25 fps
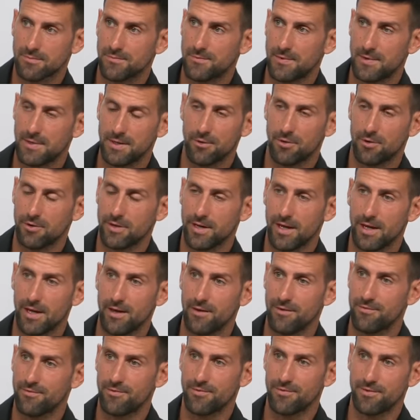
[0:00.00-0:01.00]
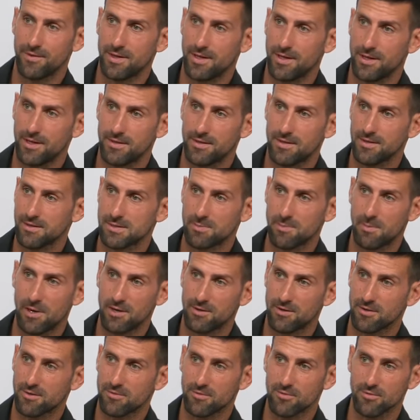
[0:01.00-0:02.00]
I don't have anything
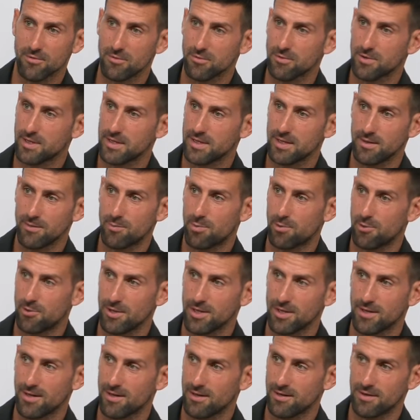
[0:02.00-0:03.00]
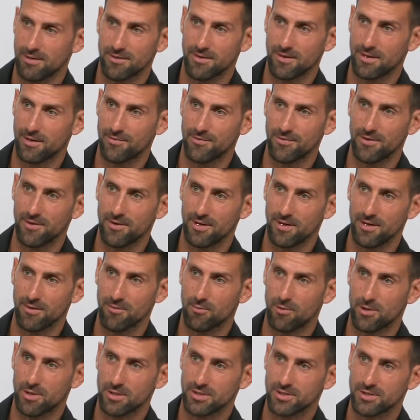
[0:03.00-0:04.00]
smarter to do at that point, I'll definitely
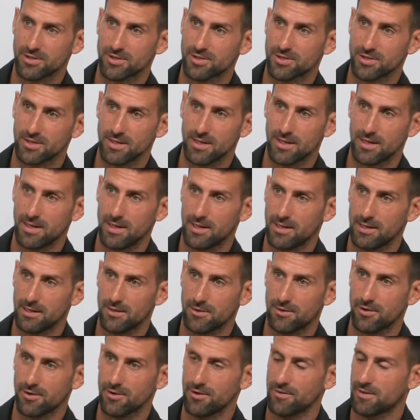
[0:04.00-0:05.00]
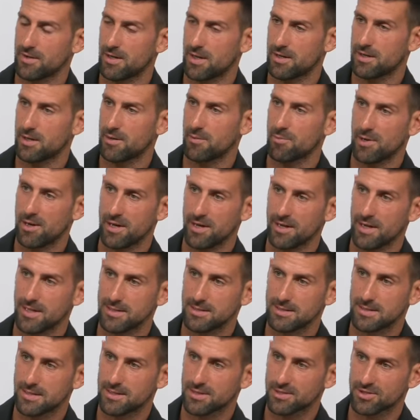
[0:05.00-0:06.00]
watch. I don't know. Are they playing
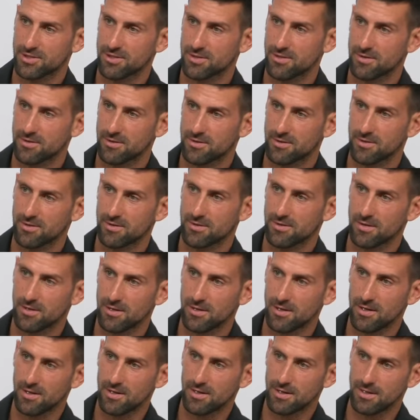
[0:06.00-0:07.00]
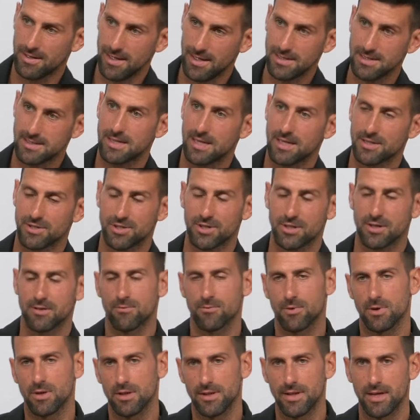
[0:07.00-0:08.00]
night session? Day
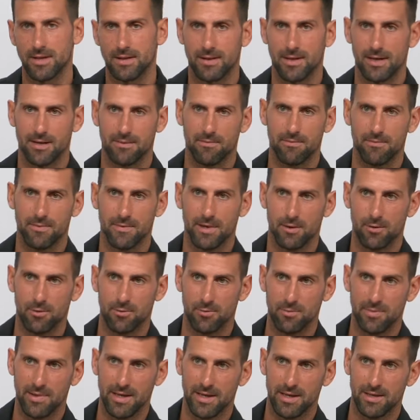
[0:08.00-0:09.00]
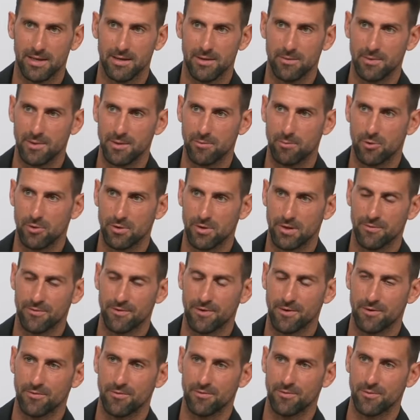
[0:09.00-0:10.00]
session? Well, that'll make it a bit more
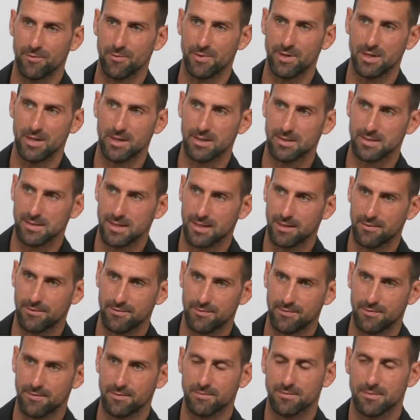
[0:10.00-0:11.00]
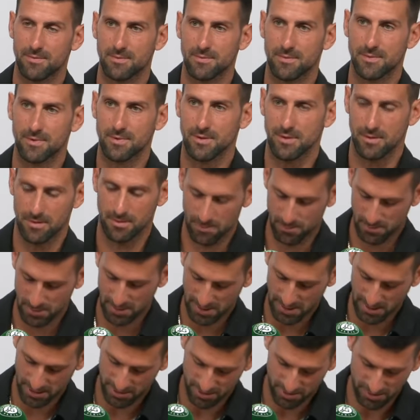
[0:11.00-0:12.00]
difficult for me because I have
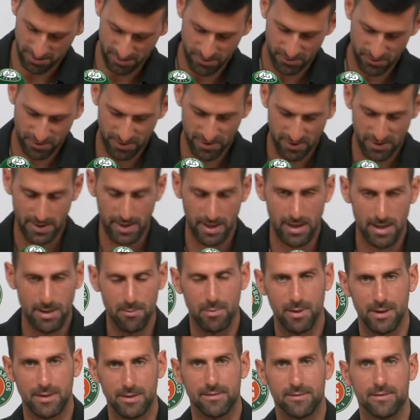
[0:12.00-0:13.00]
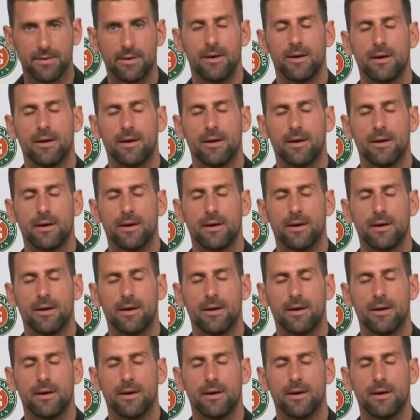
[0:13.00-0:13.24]
obligations during the day. But